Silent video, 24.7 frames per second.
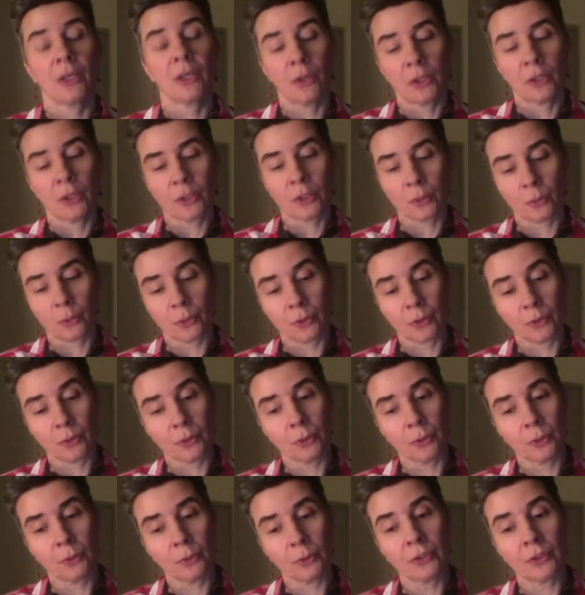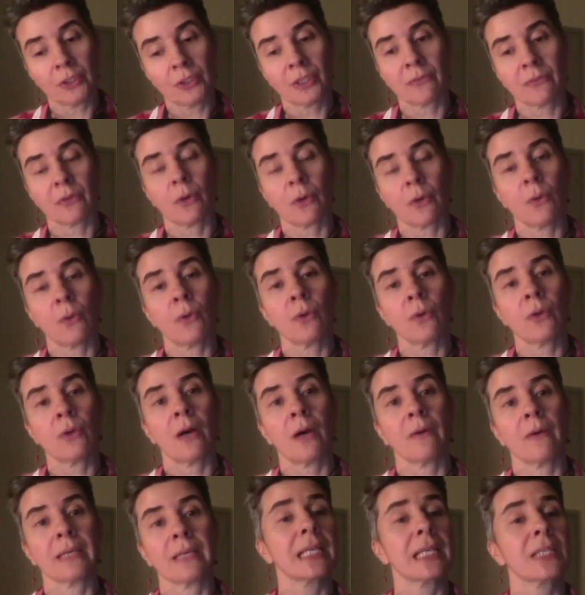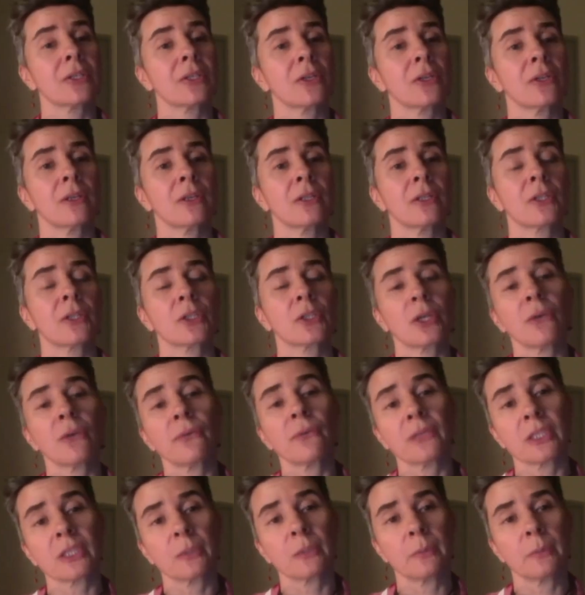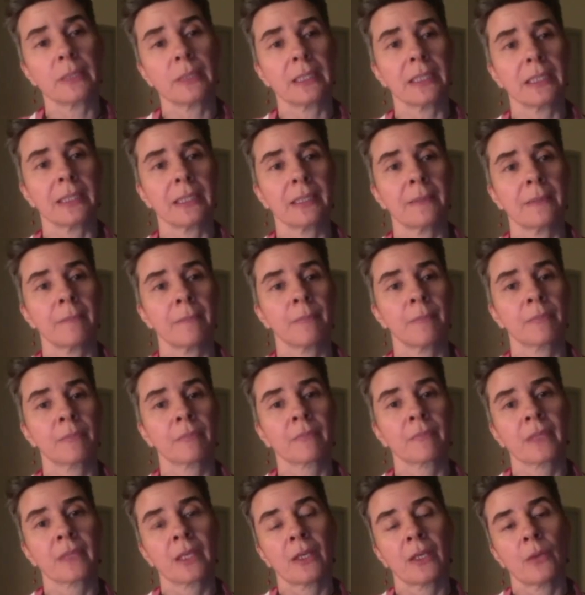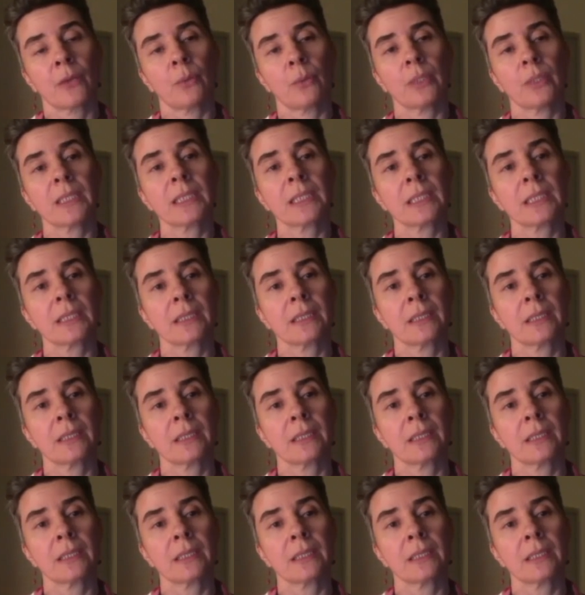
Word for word: So the union of all our external surface being with